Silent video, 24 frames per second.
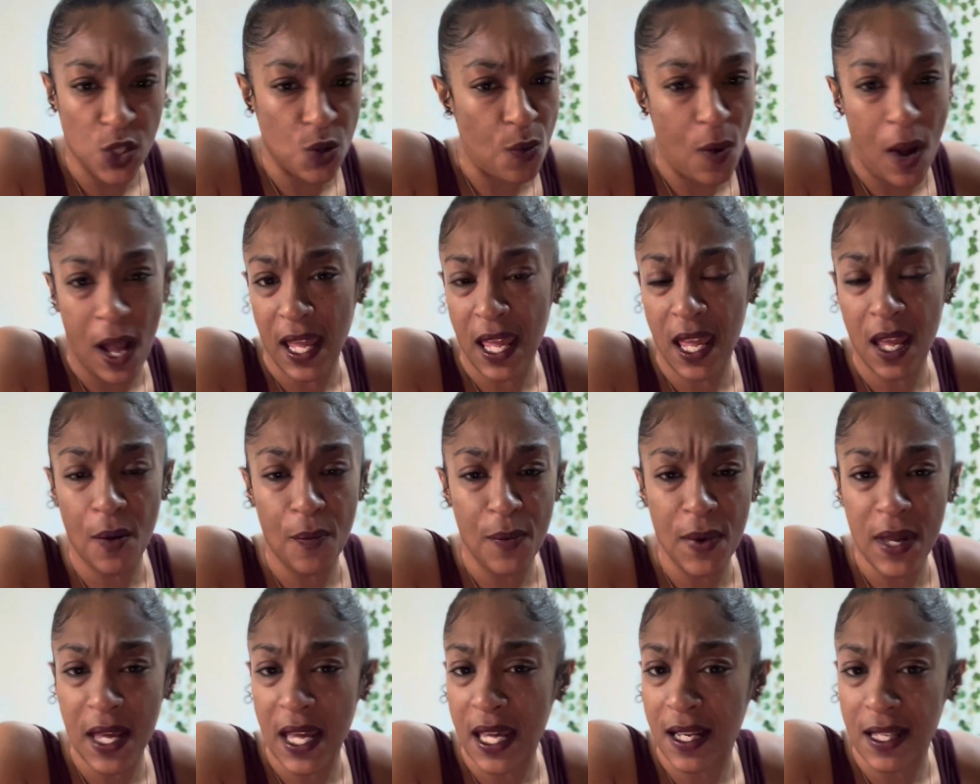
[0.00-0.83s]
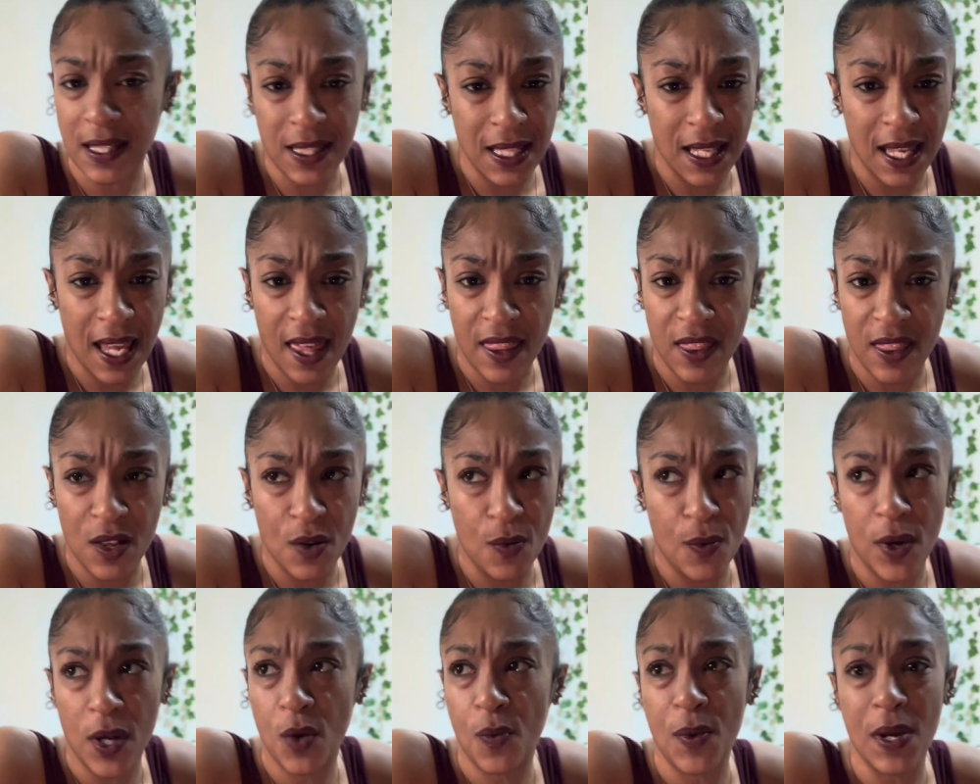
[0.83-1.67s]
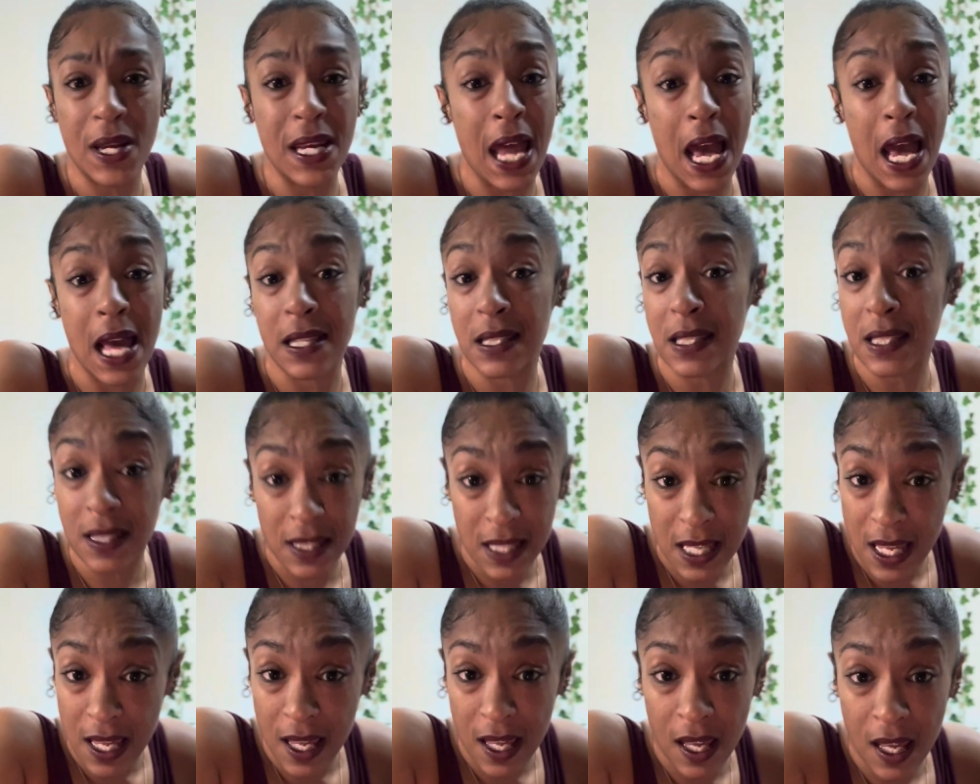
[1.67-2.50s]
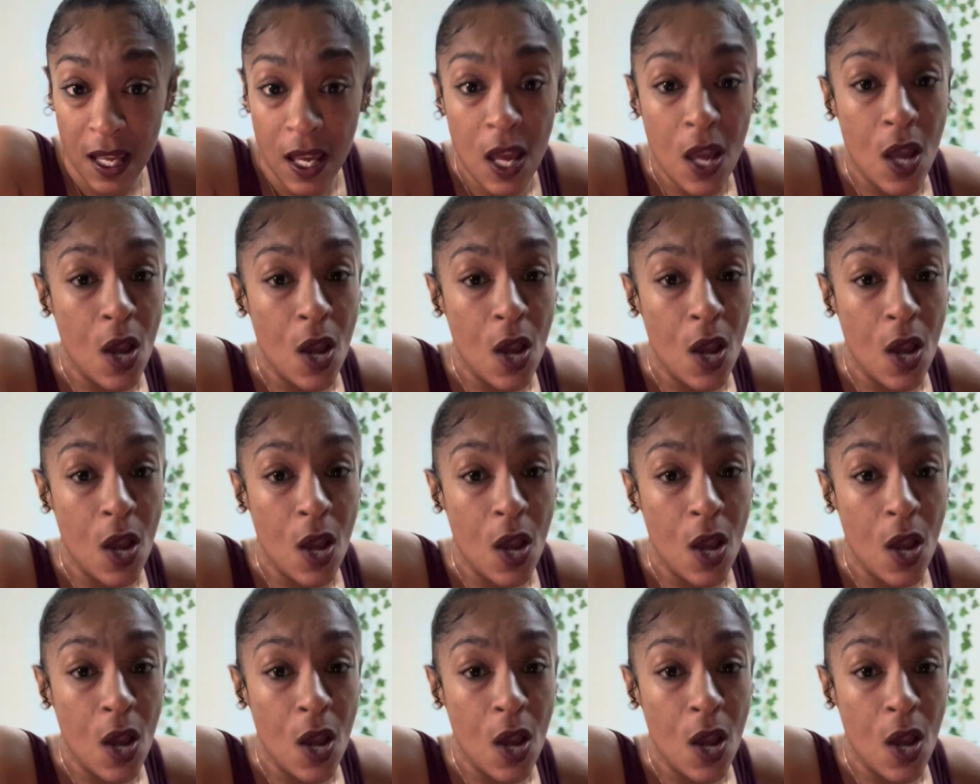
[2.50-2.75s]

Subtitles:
Why can't we get it together? What are we not seeing?